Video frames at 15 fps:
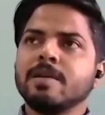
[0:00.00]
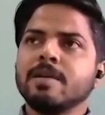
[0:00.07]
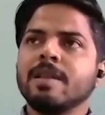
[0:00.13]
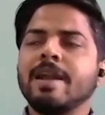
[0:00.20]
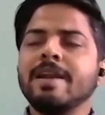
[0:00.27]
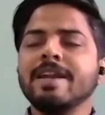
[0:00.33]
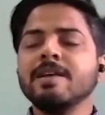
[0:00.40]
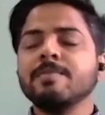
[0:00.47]

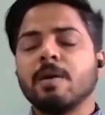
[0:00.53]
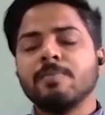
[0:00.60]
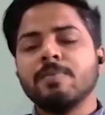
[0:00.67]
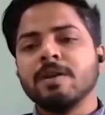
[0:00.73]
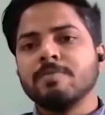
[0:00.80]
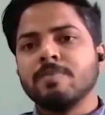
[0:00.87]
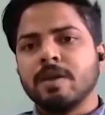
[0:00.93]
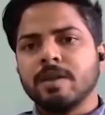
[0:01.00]
lending
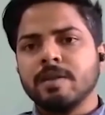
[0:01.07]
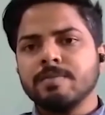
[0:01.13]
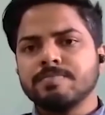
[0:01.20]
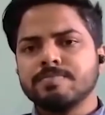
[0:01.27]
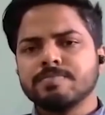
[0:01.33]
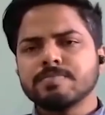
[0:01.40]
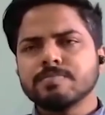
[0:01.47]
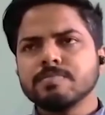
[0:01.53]
public money
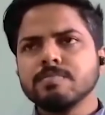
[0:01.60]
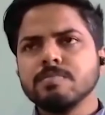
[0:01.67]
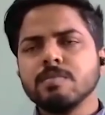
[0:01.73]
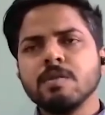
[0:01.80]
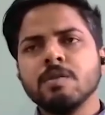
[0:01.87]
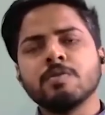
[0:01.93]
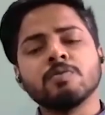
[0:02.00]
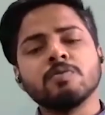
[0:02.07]

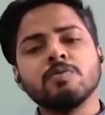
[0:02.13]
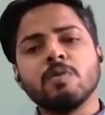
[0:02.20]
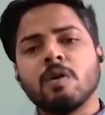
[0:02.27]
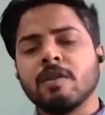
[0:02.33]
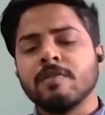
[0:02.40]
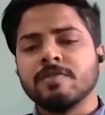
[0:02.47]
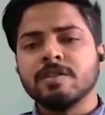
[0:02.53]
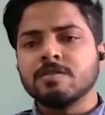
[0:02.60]
to all
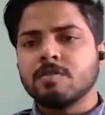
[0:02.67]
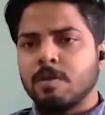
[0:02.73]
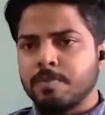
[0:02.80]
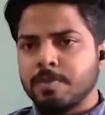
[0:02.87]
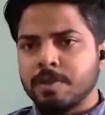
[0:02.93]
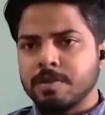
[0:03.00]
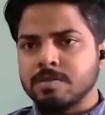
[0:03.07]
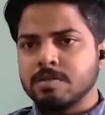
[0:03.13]
of these
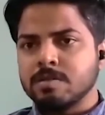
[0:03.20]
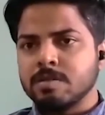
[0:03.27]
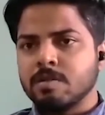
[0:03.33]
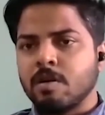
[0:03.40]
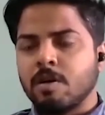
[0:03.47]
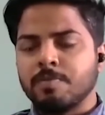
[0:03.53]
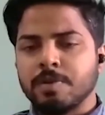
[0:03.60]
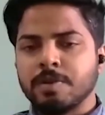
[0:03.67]

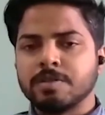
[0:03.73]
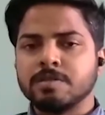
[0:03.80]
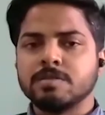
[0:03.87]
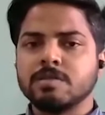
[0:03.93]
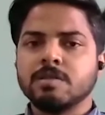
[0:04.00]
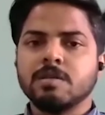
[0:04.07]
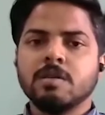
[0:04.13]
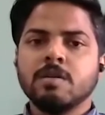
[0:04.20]

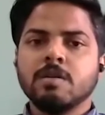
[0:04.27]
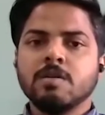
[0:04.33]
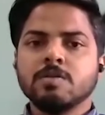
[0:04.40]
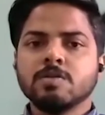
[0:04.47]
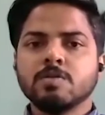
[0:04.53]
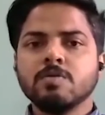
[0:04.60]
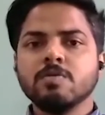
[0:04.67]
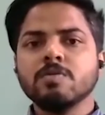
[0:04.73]
corporations.
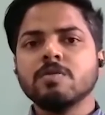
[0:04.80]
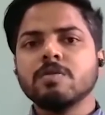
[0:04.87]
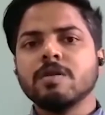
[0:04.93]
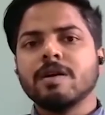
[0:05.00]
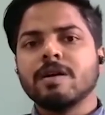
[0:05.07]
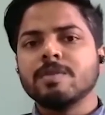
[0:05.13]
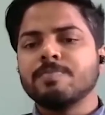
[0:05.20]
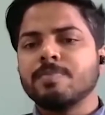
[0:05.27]
So
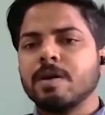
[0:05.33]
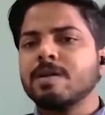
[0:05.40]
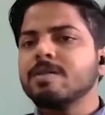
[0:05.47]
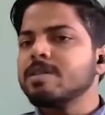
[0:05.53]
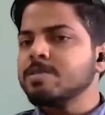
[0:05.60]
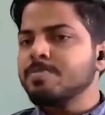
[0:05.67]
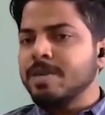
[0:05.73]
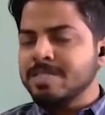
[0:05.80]

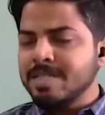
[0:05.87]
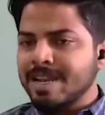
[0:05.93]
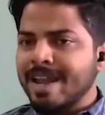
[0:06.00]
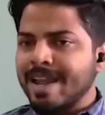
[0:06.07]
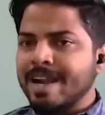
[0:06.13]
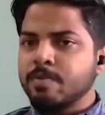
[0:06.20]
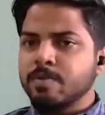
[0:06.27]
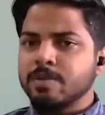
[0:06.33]
a special
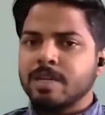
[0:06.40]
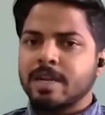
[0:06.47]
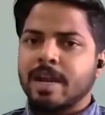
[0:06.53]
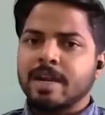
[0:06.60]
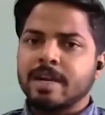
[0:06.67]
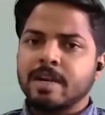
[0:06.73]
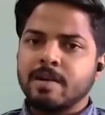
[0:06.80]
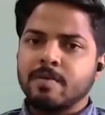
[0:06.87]
act was
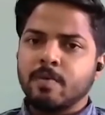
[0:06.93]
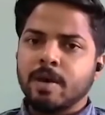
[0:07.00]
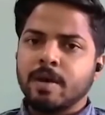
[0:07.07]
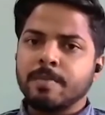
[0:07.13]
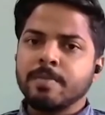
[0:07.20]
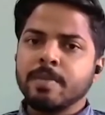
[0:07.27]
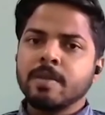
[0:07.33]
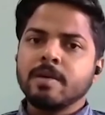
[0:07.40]
enacted where
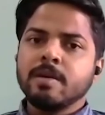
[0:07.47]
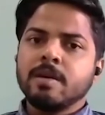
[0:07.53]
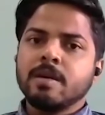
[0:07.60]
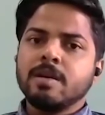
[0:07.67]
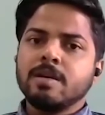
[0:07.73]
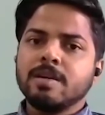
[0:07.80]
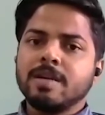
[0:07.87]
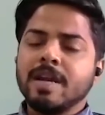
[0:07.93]

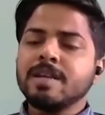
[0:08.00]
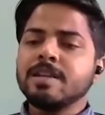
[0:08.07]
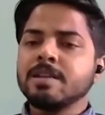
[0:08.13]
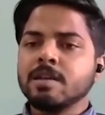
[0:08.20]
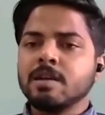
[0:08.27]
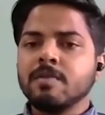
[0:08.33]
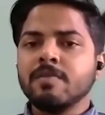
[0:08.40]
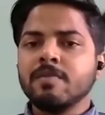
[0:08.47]
debt
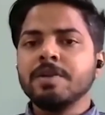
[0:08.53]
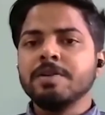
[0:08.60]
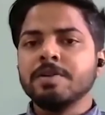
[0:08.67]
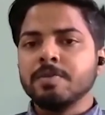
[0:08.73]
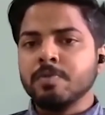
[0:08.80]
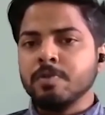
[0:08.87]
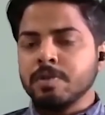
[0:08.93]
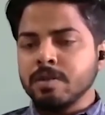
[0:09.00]
recovery
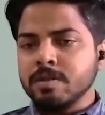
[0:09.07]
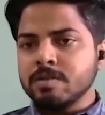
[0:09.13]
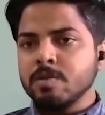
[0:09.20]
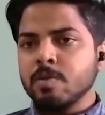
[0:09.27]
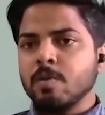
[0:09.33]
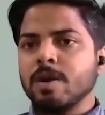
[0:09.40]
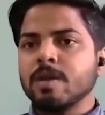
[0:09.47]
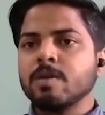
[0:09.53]
tribunals
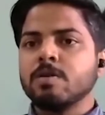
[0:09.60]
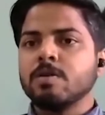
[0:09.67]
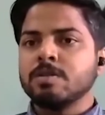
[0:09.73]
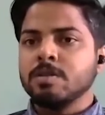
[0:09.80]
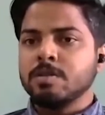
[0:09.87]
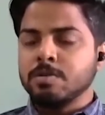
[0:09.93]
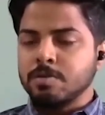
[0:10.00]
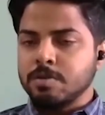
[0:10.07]
were
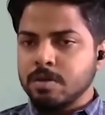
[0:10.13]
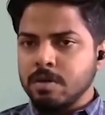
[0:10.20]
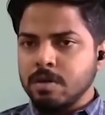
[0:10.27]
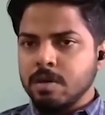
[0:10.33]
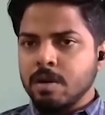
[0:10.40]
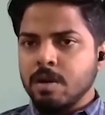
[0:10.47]
constituted